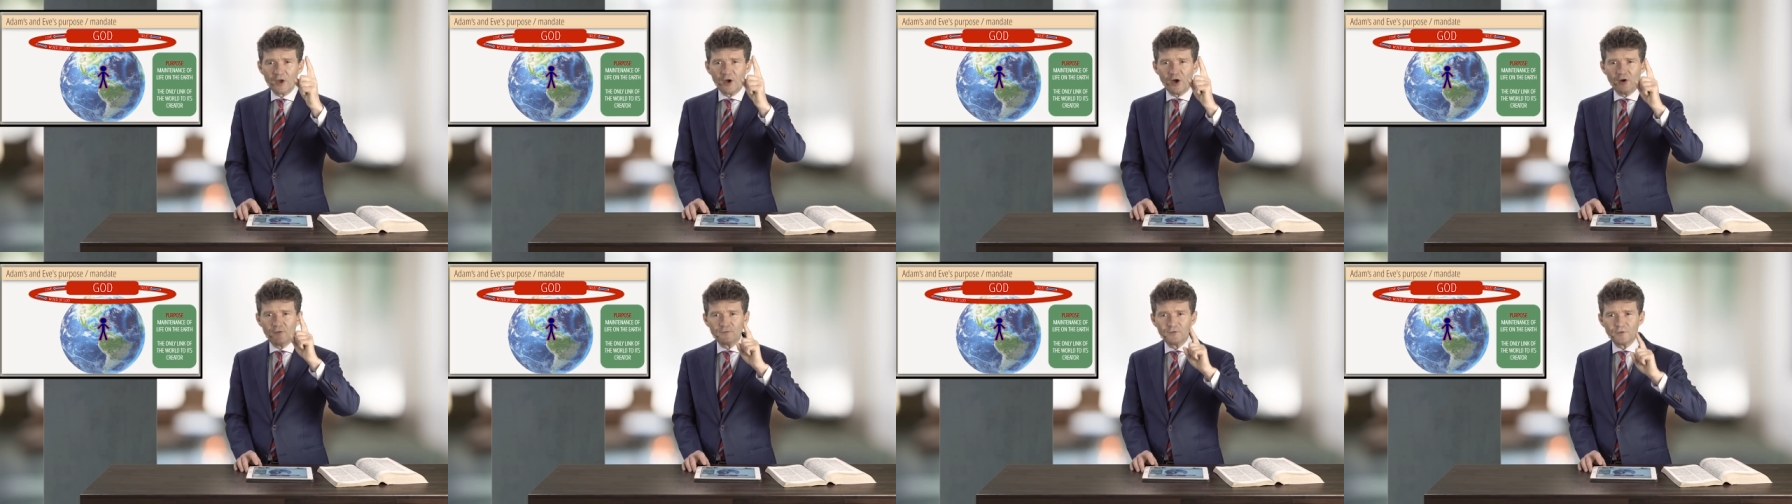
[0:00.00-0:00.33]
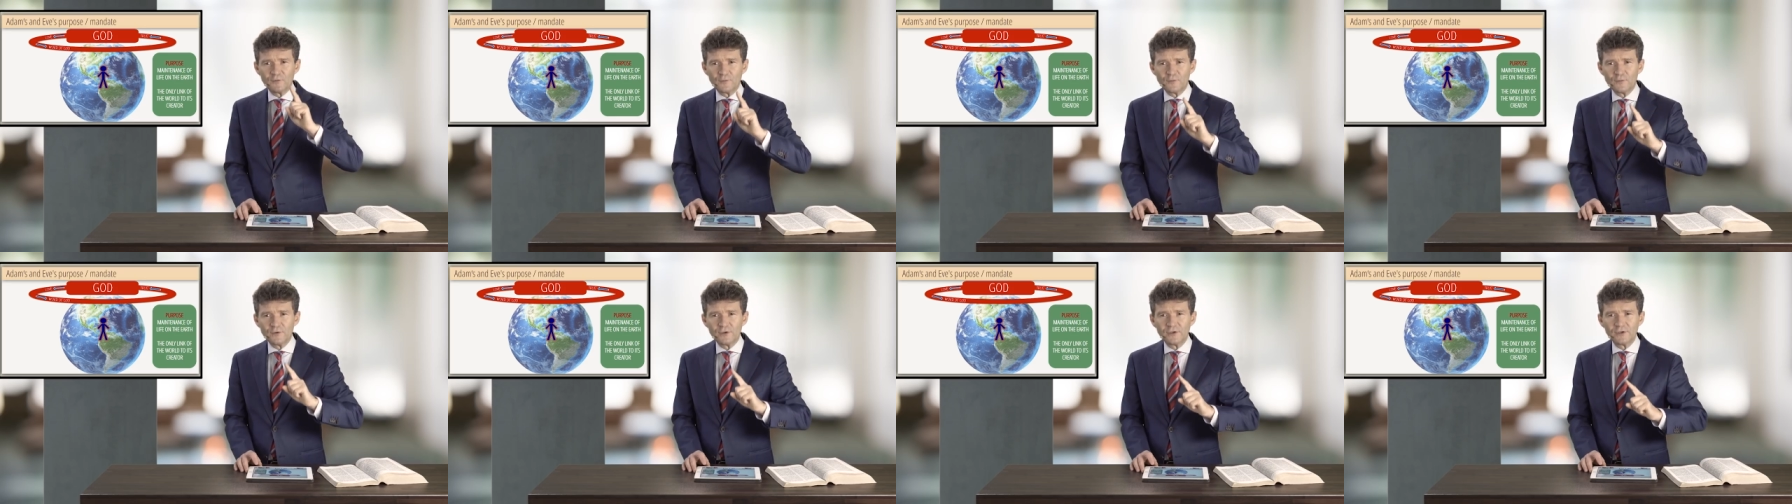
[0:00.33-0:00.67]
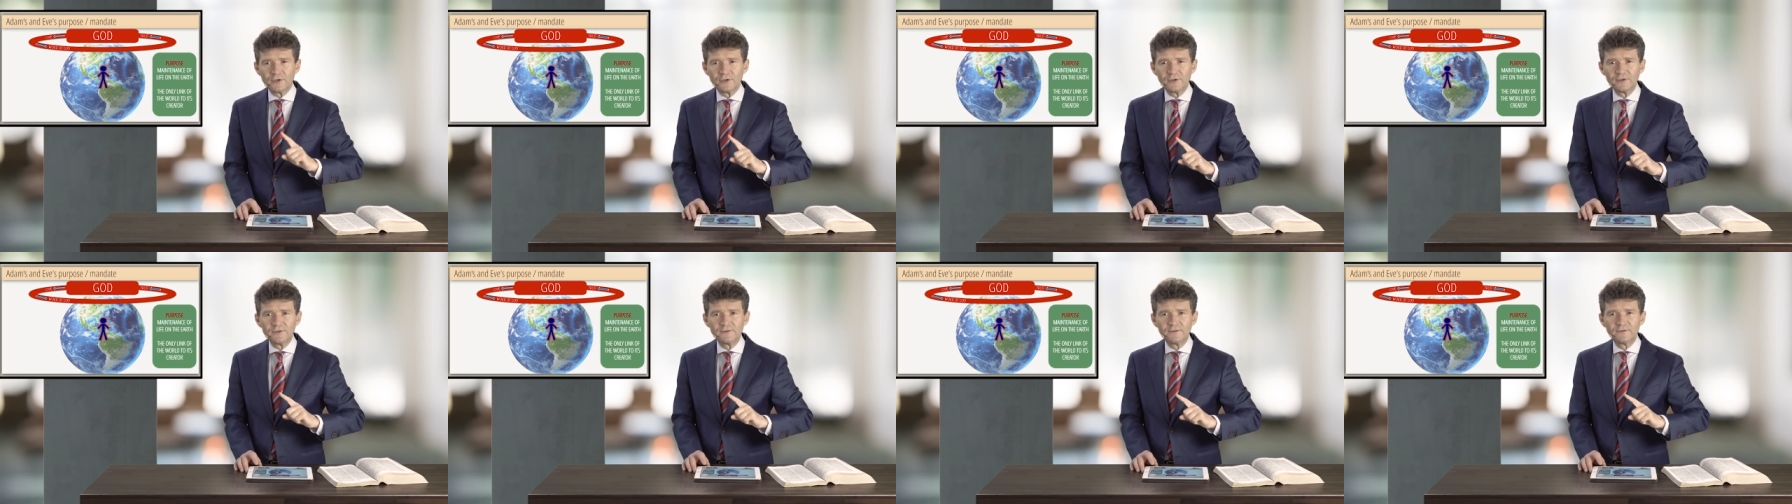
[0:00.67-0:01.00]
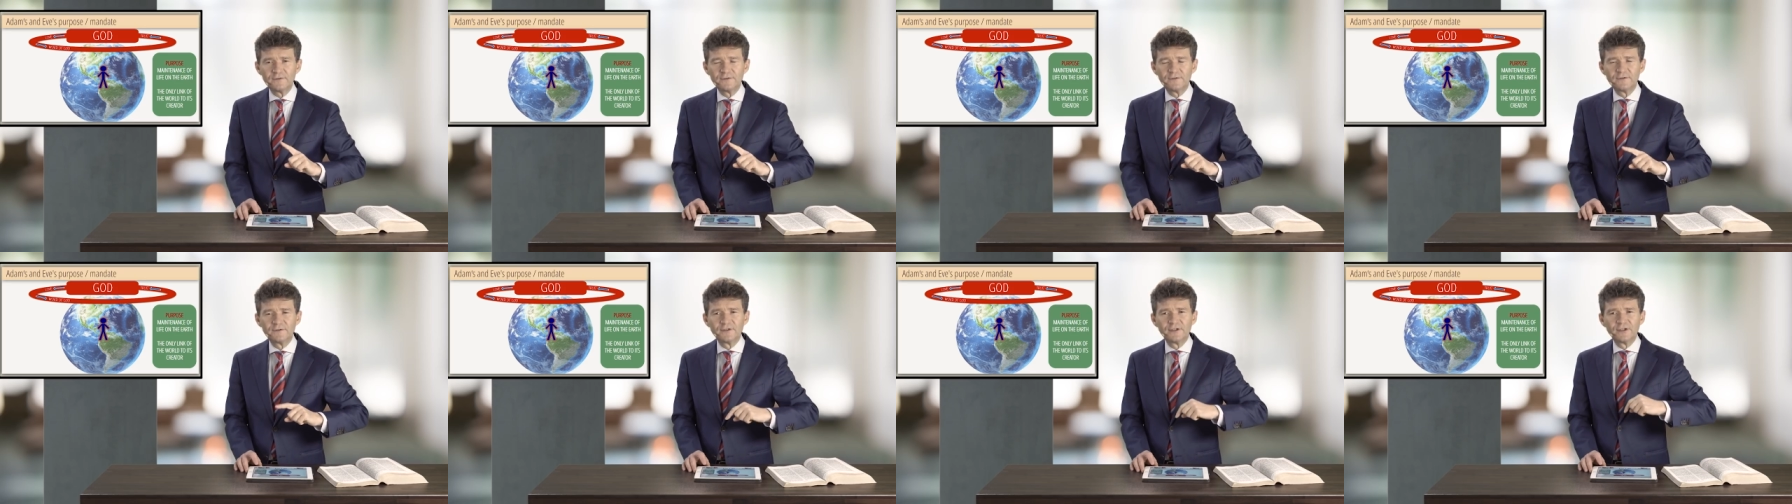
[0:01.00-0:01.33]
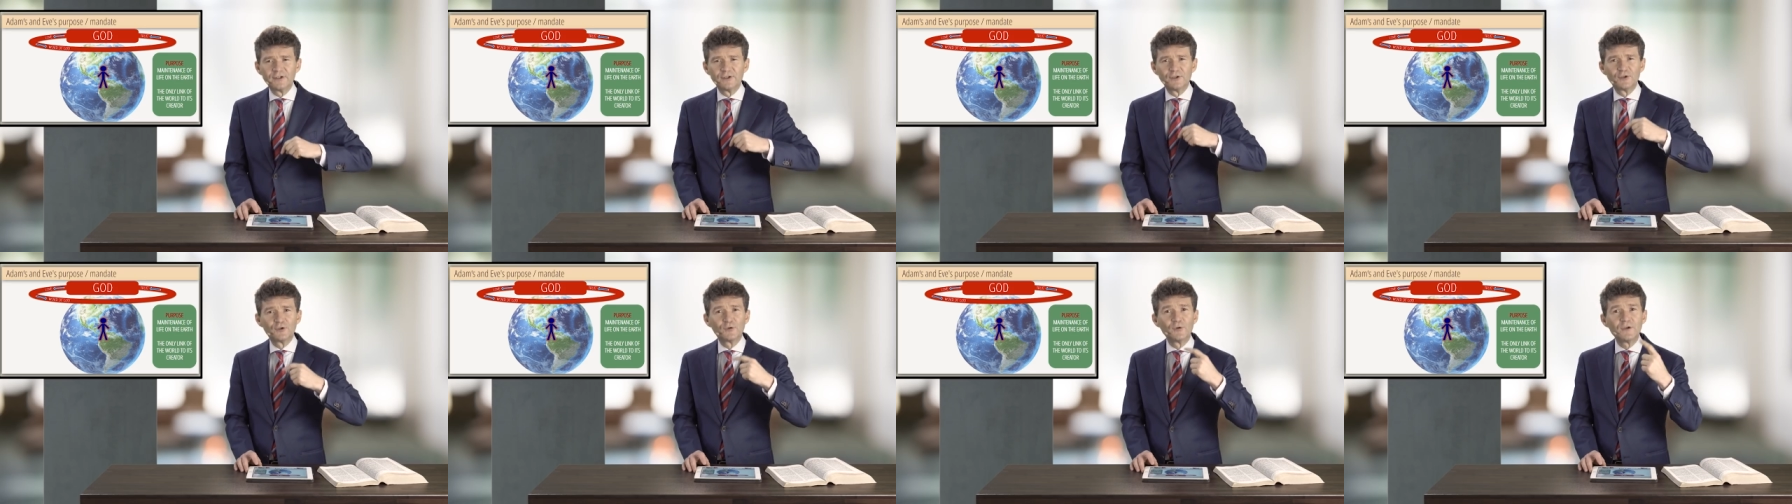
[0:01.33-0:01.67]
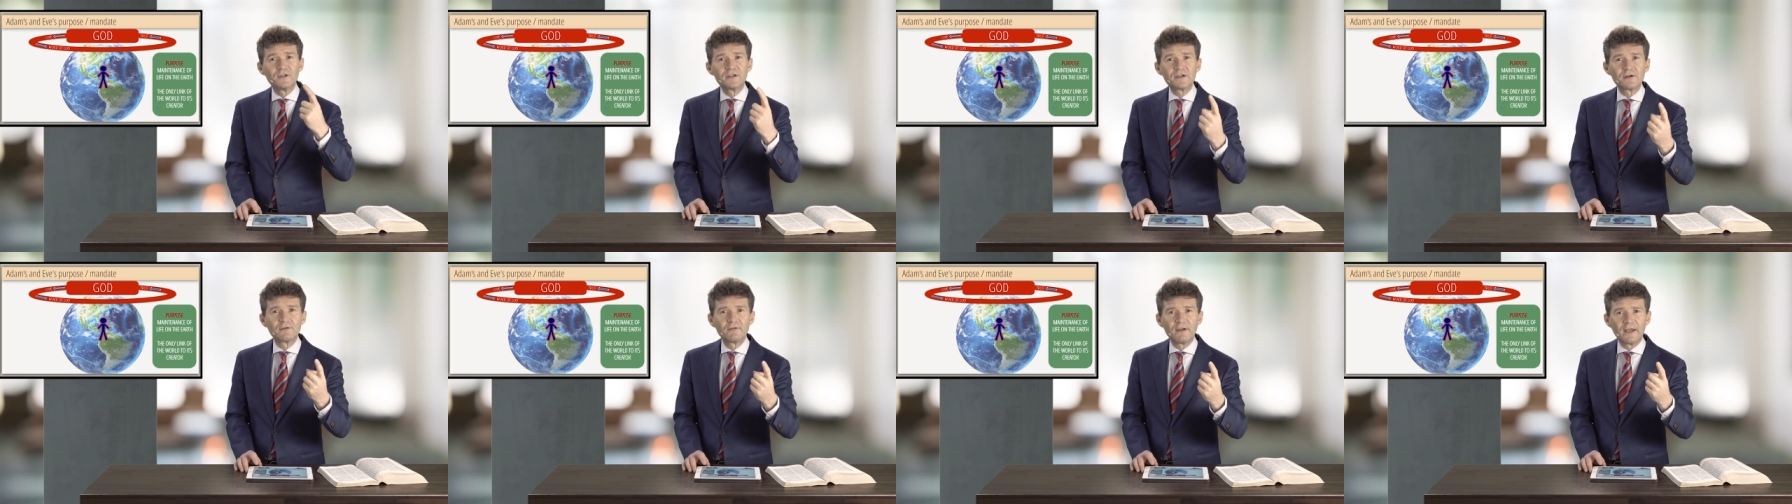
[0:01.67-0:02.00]
of the world to
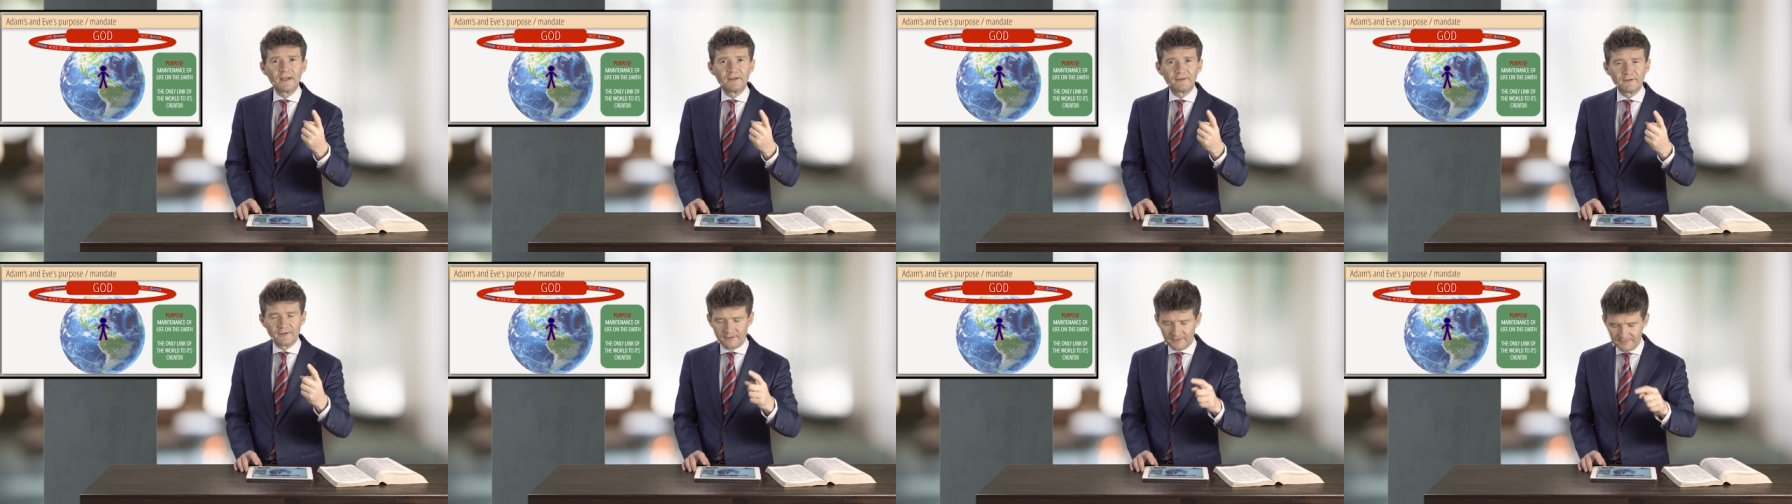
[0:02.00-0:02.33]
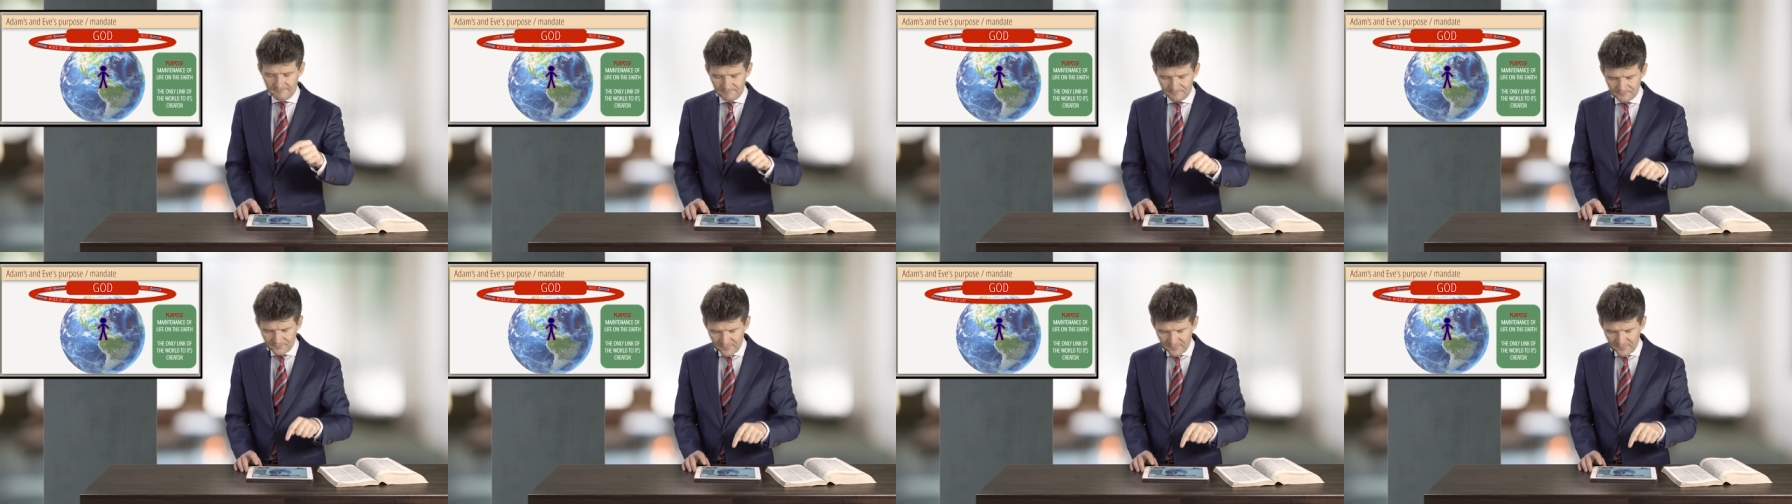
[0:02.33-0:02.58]
its creator.